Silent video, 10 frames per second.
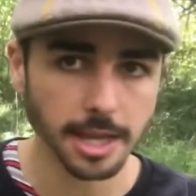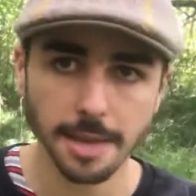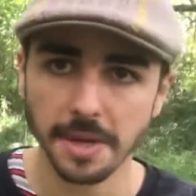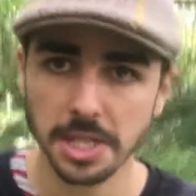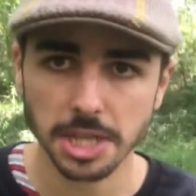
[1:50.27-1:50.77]
an
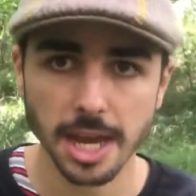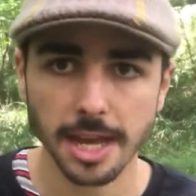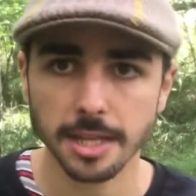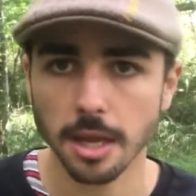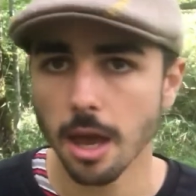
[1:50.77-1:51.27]
image
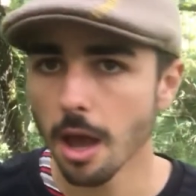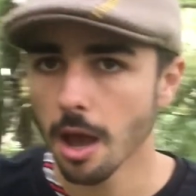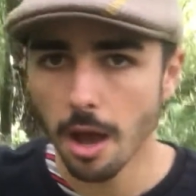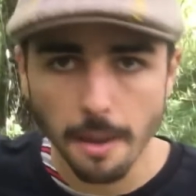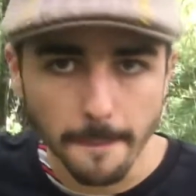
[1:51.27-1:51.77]
and
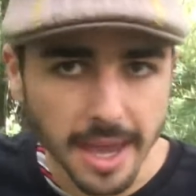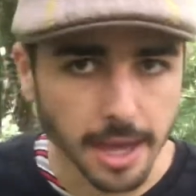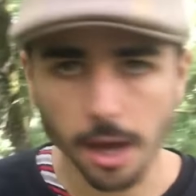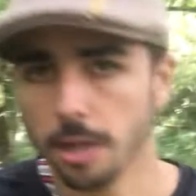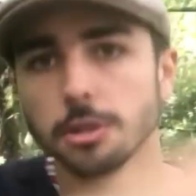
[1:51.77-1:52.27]
make
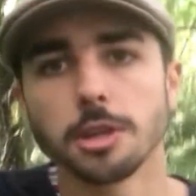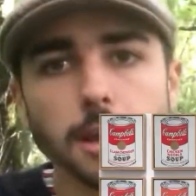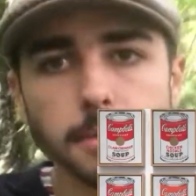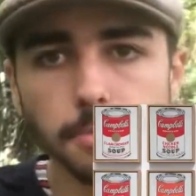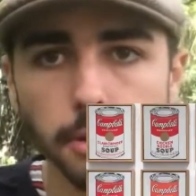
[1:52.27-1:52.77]
it 100
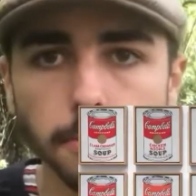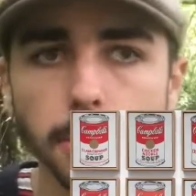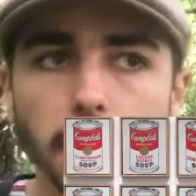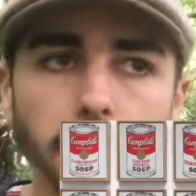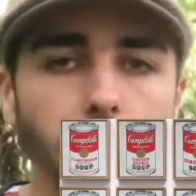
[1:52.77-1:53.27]
times, boom,
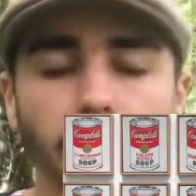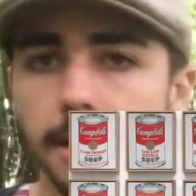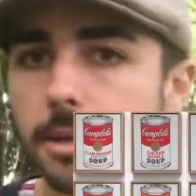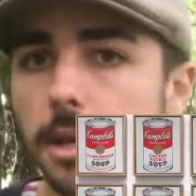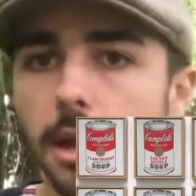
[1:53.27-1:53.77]
done.
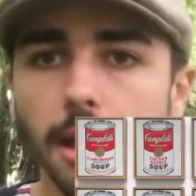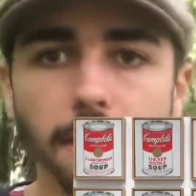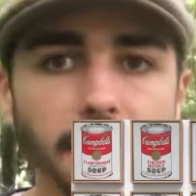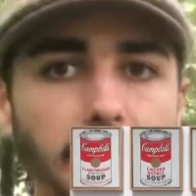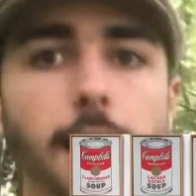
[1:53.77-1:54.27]
And
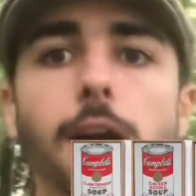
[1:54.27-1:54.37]
that